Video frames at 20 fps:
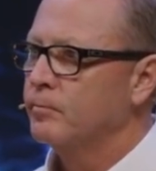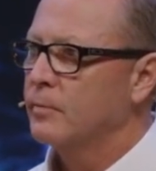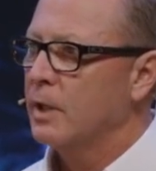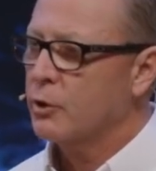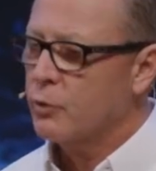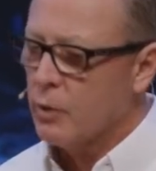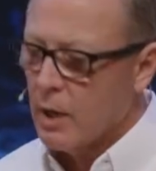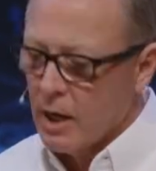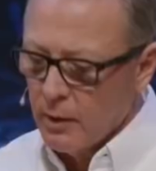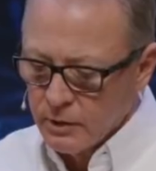
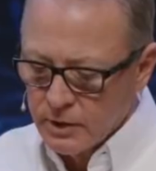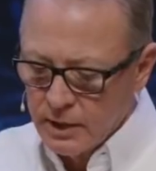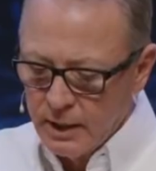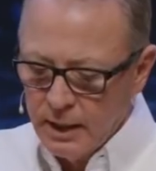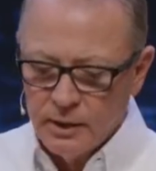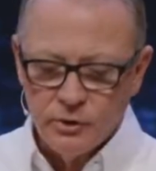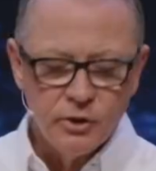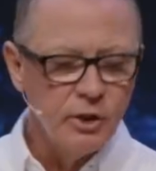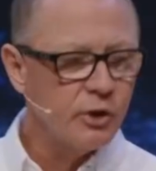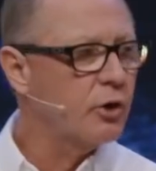That's why I was
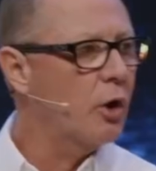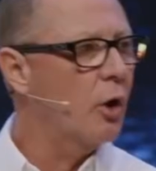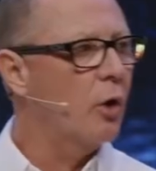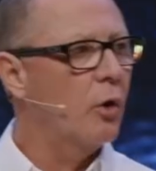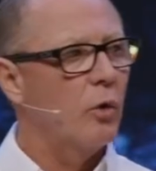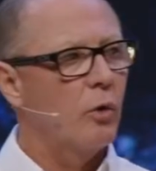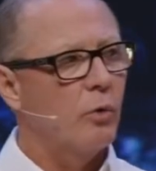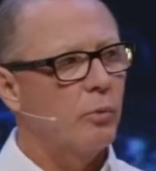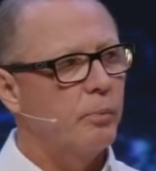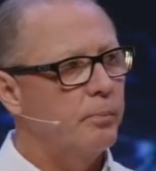against this
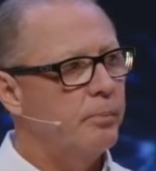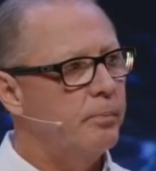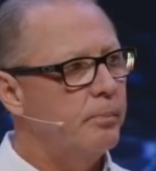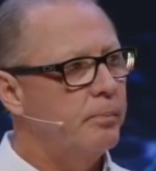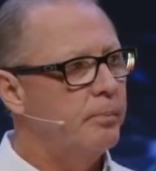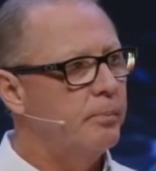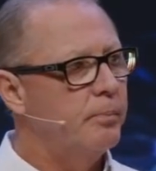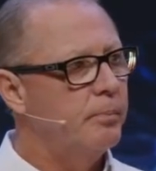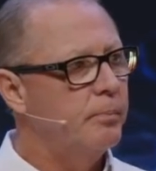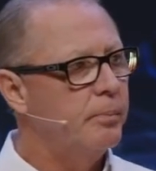whole
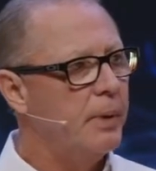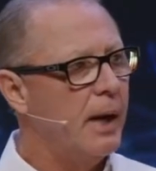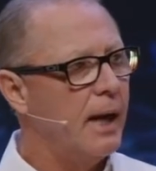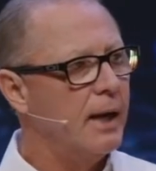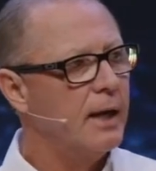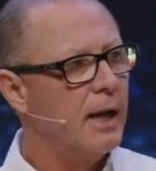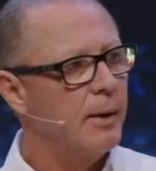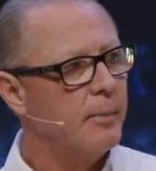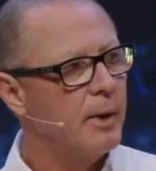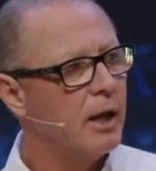
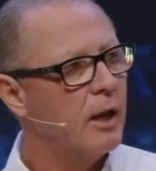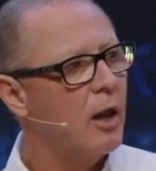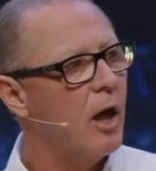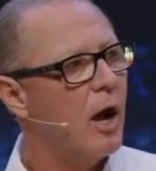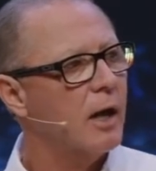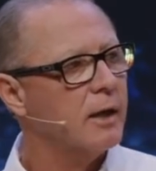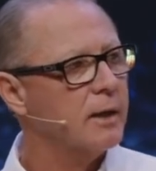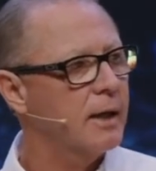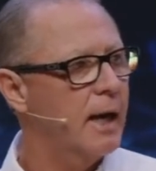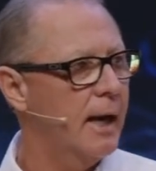pandemic
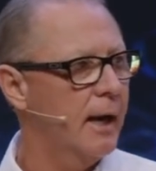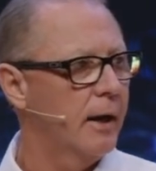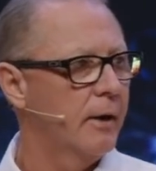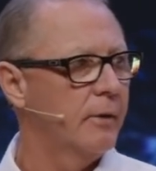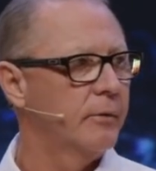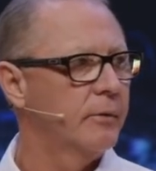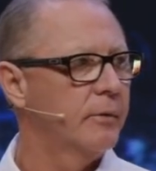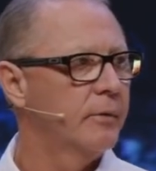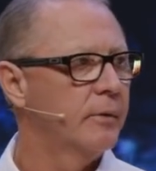lockdown,